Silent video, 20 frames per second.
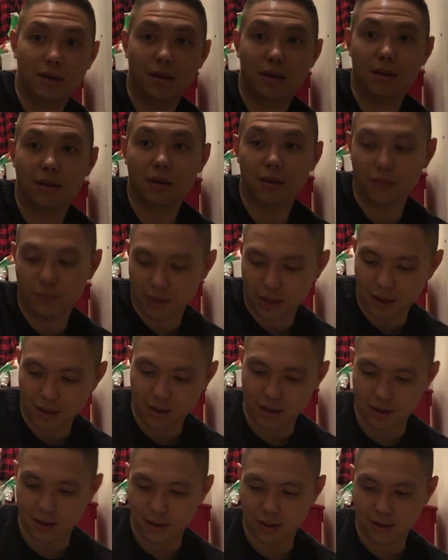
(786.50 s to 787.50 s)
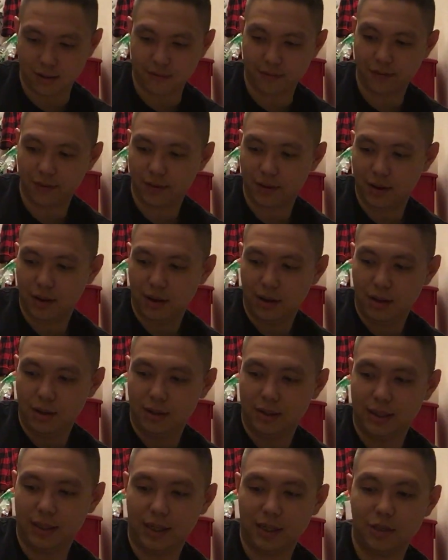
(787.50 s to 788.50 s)
And then we have
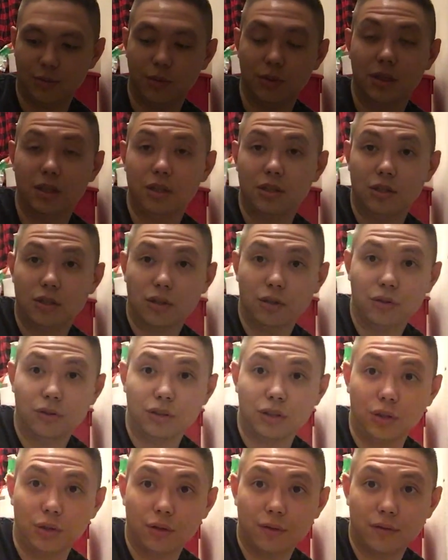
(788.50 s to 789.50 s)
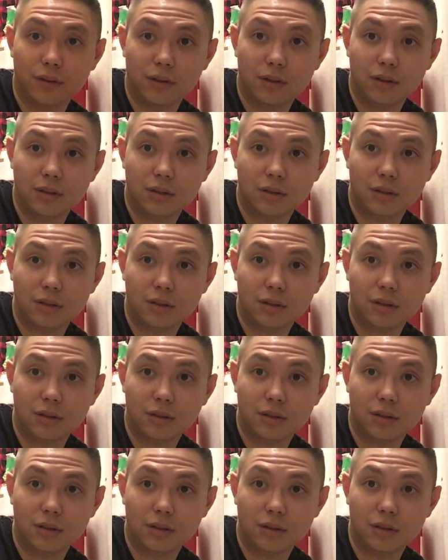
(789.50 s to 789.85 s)
Teenage Mutant Ninja Turtles Universe.